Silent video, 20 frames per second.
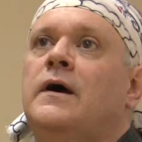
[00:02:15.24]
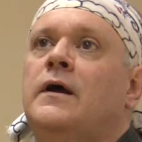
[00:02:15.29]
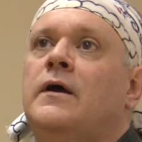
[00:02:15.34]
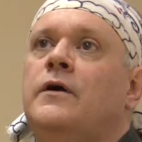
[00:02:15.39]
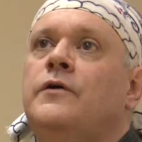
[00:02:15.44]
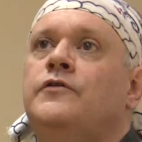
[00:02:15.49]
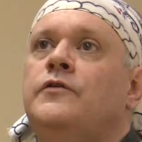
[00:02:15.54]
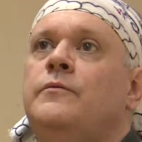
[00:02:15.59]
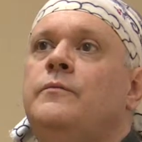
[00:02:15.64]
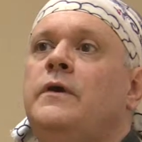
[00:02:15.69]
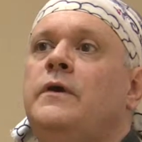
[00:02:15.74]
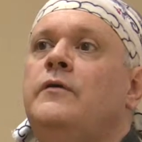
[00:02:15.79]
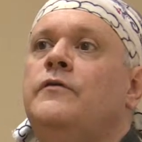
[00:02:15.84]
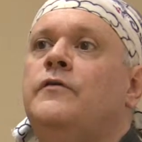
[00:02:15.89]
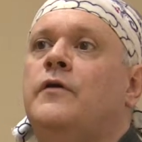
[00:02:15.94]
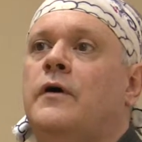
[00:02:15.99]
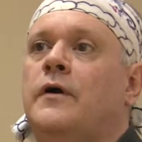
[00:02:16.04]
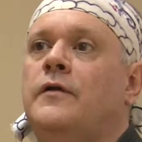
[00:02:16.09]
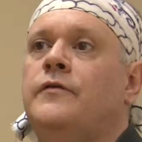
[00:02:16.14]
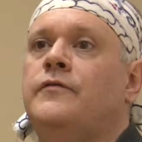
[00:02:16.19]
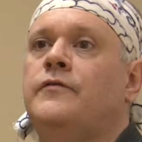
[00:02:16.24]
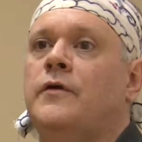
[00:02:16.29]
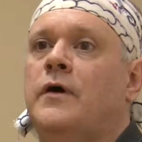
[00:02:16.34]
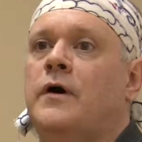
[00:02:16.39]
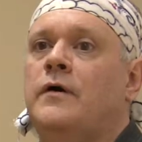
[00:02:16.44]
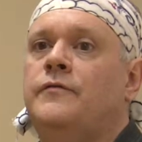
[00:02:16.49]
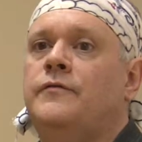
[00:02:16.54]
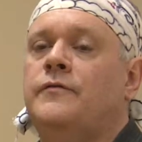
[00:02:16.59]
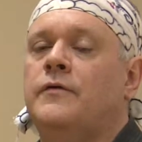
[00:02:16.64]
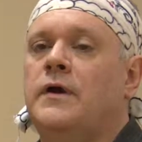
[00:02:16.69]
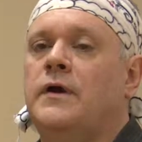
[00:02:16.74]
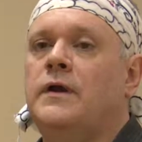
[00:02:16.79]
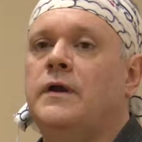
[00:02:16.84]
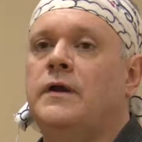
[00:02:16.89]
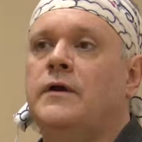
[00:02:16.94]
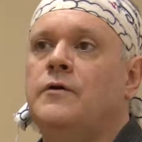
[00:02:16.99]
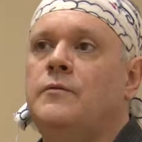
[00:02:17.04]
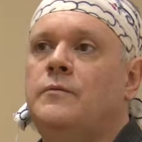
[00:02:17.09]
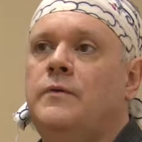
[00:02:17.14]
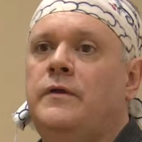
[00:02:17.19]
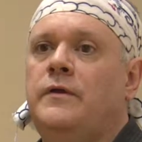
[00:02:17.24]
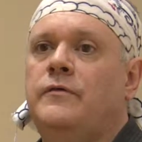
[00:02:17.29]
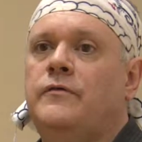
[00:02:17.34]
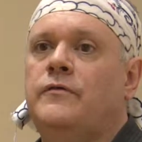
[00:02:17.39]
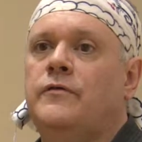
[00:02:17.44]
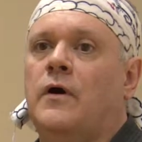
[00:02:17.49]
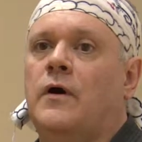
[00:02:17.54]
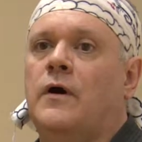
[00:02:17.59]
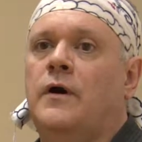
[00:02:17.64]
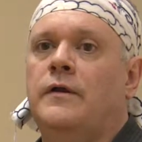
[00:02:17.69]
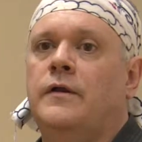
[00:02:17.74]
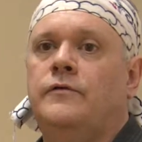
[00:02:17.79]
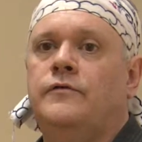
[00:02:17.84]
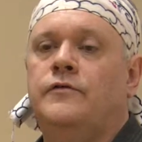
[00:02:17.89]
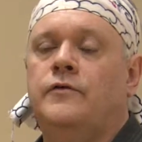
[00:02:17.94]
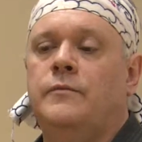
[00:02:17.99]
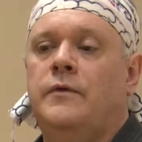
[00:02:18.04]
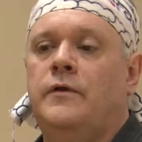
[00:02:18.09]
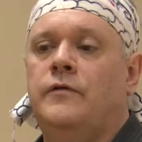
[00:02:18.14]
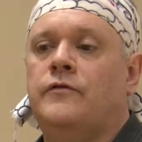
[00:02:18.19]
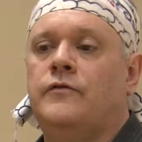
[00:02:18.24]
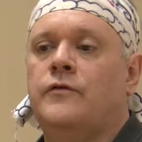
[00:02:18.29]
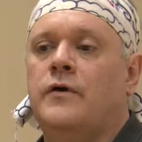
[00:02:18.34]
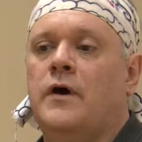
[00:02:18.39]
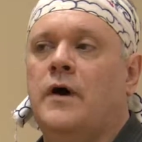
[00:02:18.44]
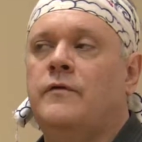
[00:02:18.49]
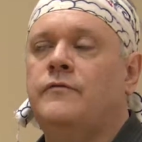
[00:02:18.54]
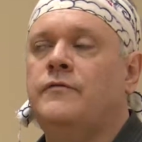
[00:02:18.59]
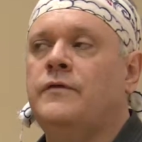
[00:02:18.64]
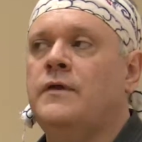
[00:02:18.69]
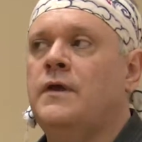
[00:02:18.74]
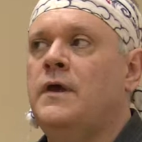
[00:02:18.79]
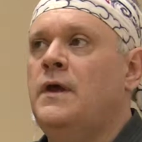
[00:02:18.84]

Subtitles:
Goju means hard, soft, right? Go means hard and Ju means soft.